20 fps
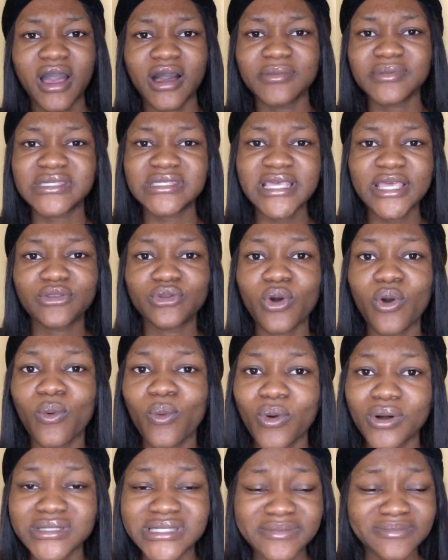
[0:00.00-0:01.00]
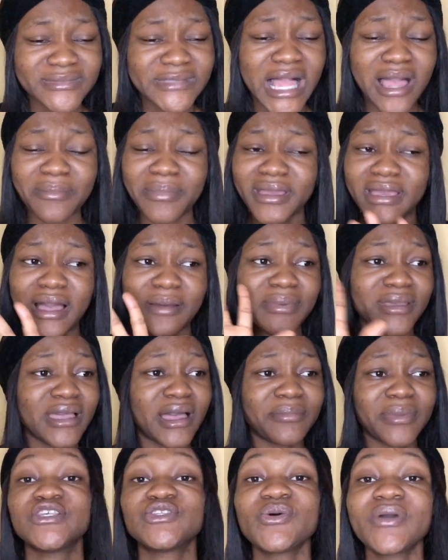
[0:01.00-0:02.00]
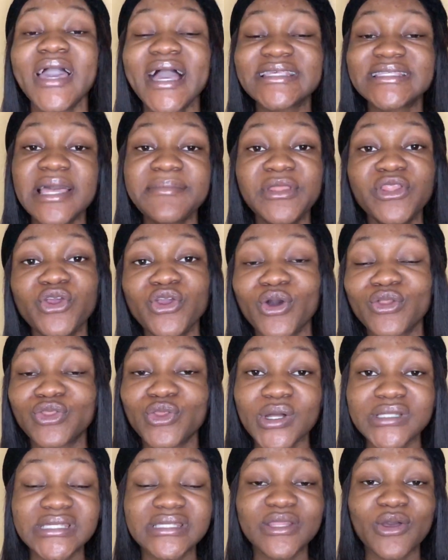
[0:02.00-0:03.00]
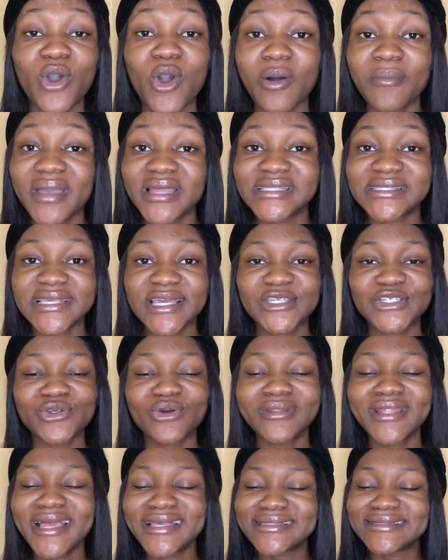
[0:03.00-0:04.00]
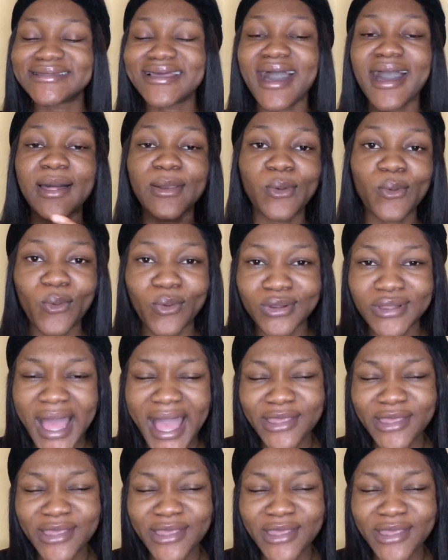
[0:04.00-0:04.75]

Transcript: state or what? I beg. So guys, let me know your thoughts in the comment section. Let's dialogue.